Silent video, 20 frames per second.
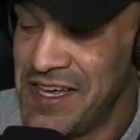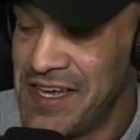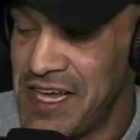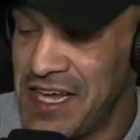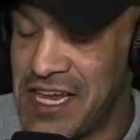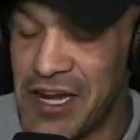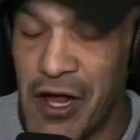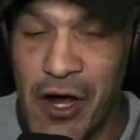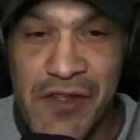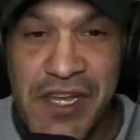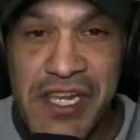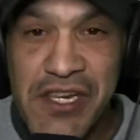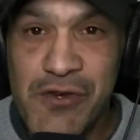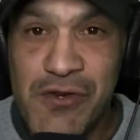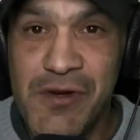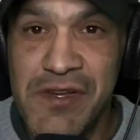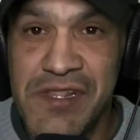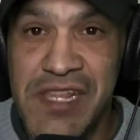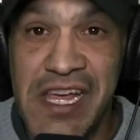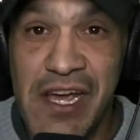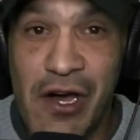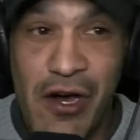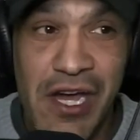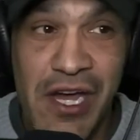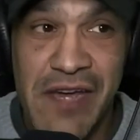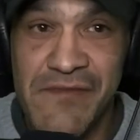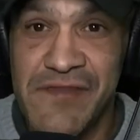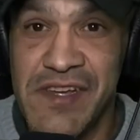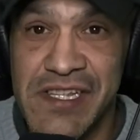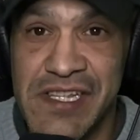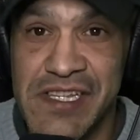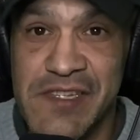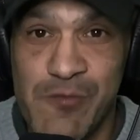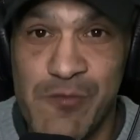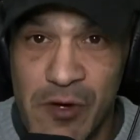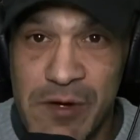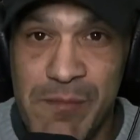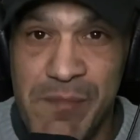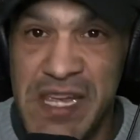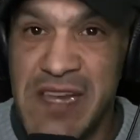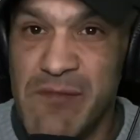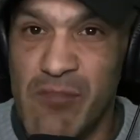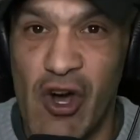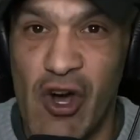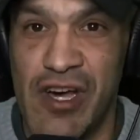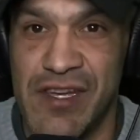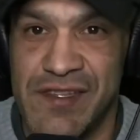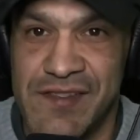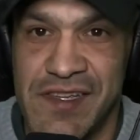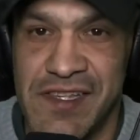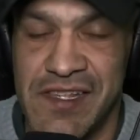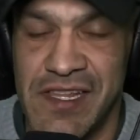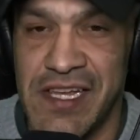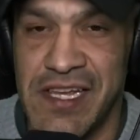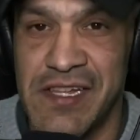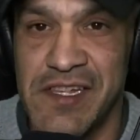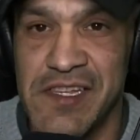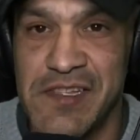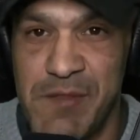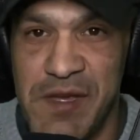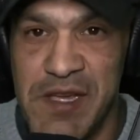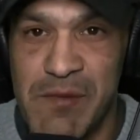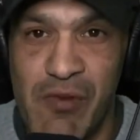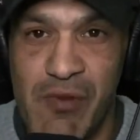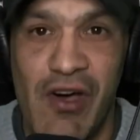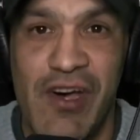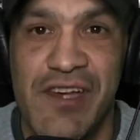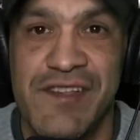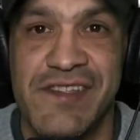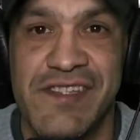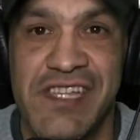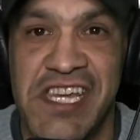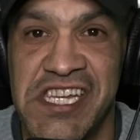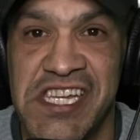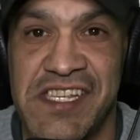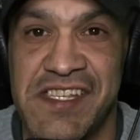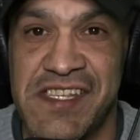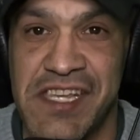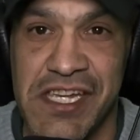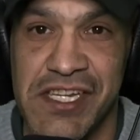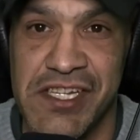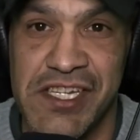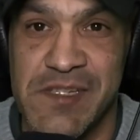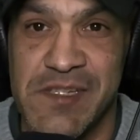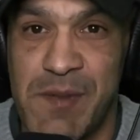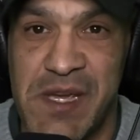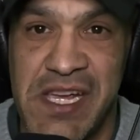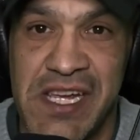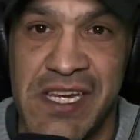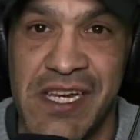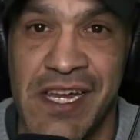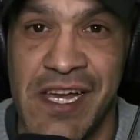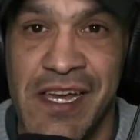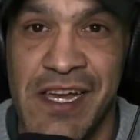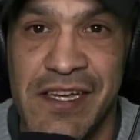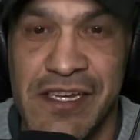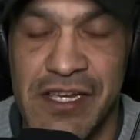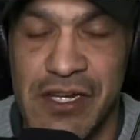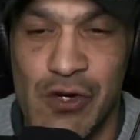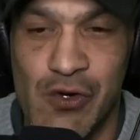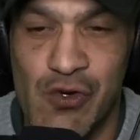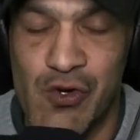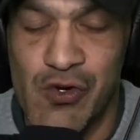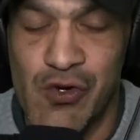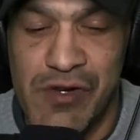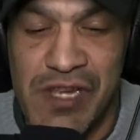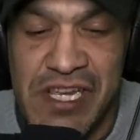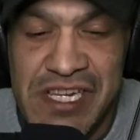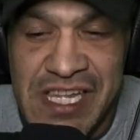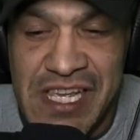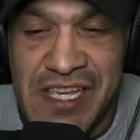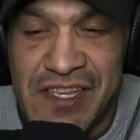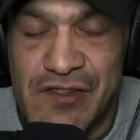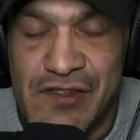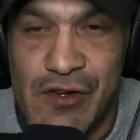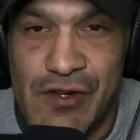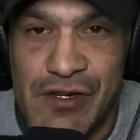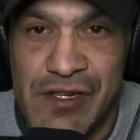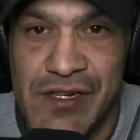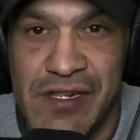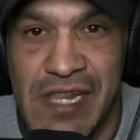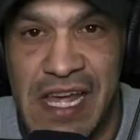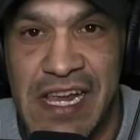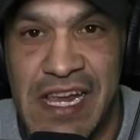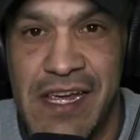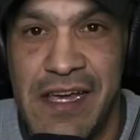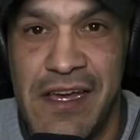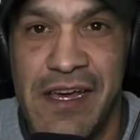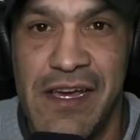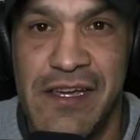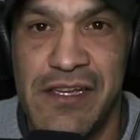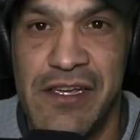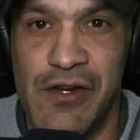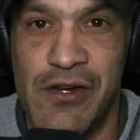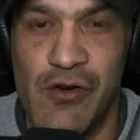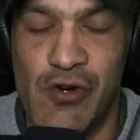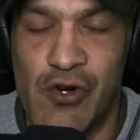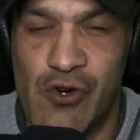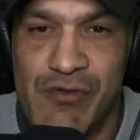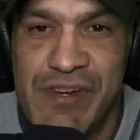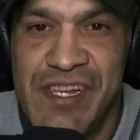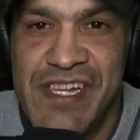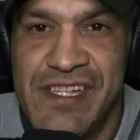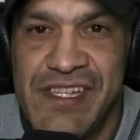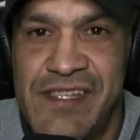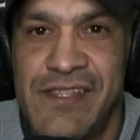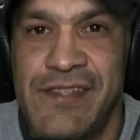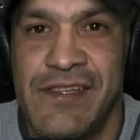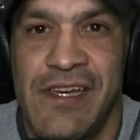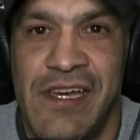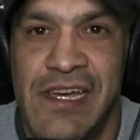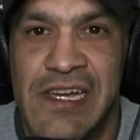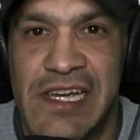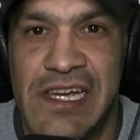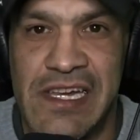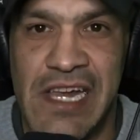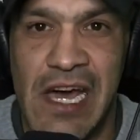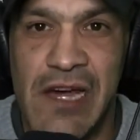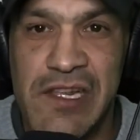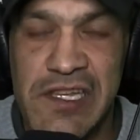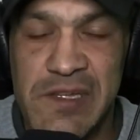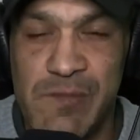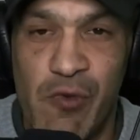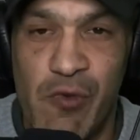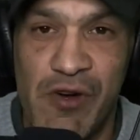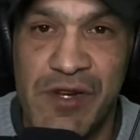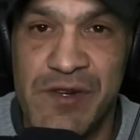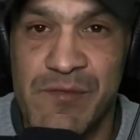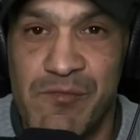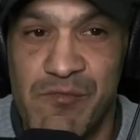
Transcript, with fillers: and all they do they all have like this one big boss and like this big boss is getting sick of just being you know, in these certain like, you know, grids. And now this one,